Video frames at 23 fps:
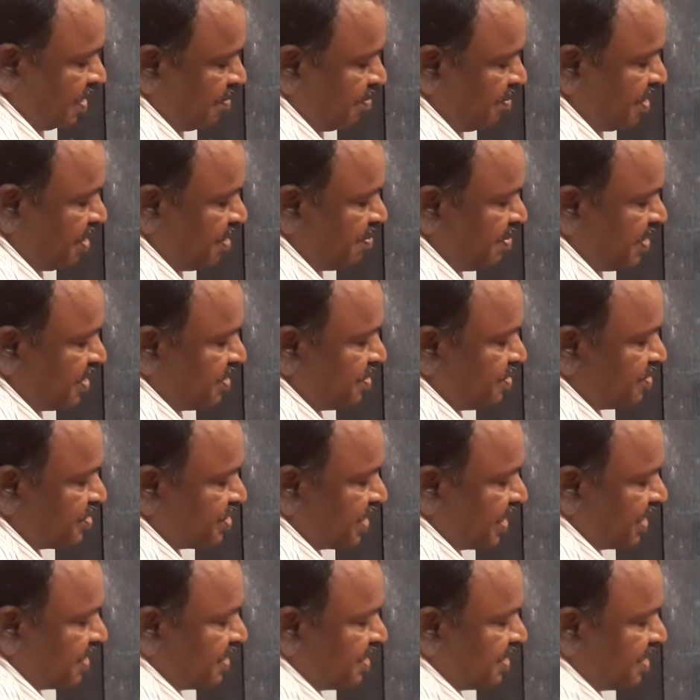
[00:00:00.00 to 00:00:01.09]
B by 2
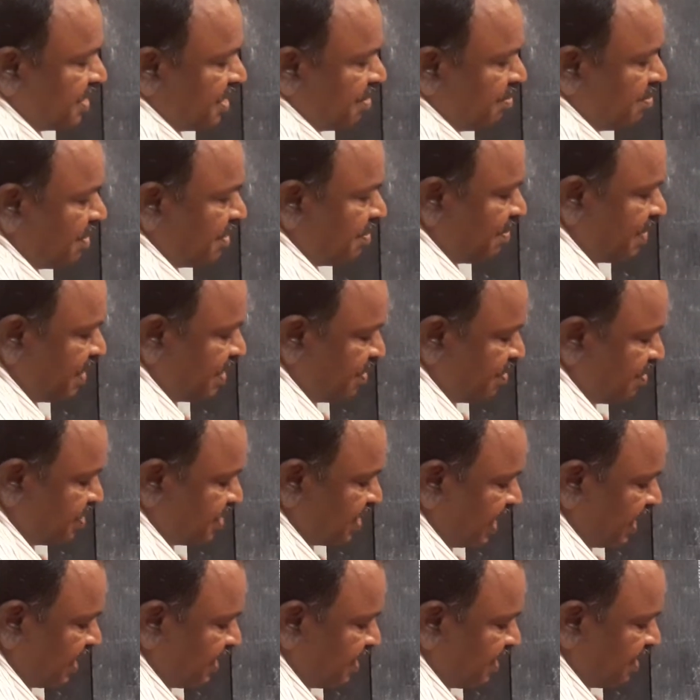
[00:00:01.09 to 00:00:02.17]
sin theta, B by 2
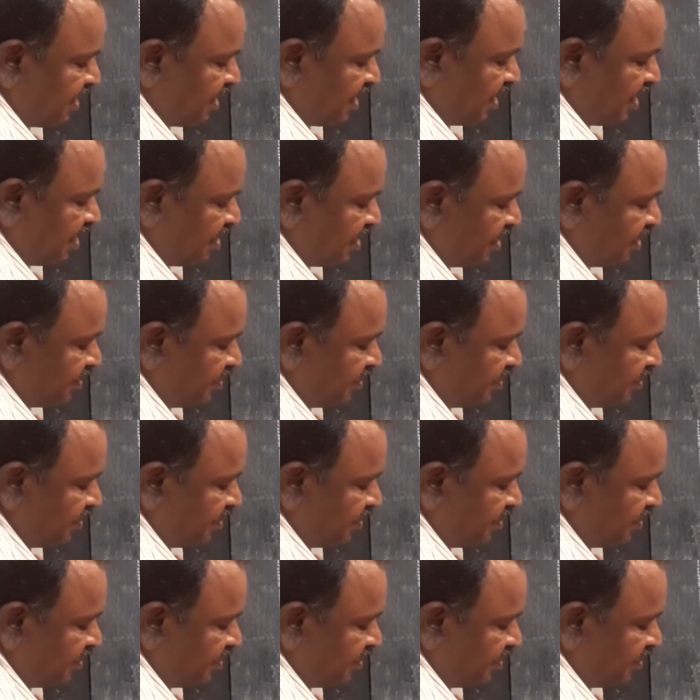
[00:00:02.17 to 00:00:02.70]
sin theta,